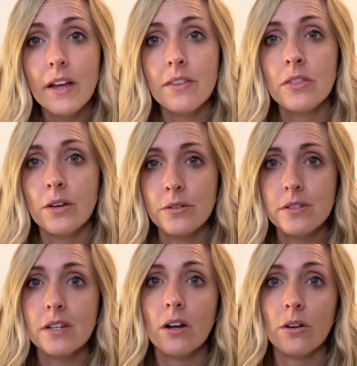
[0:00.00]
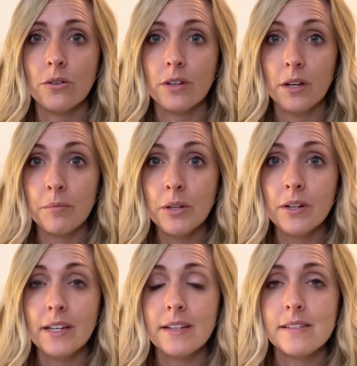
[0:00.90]
and those in our own
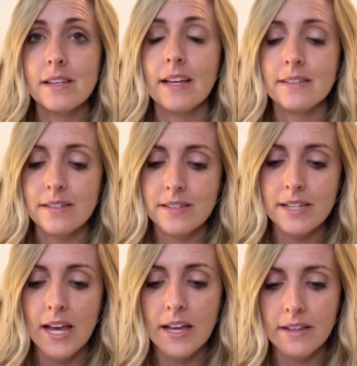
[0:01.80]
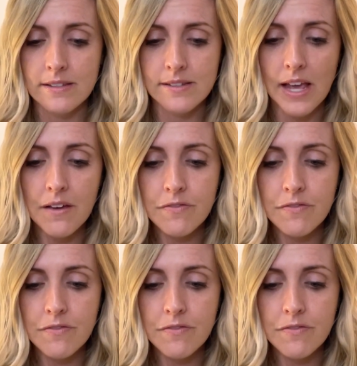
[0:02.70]
communities and stay safe.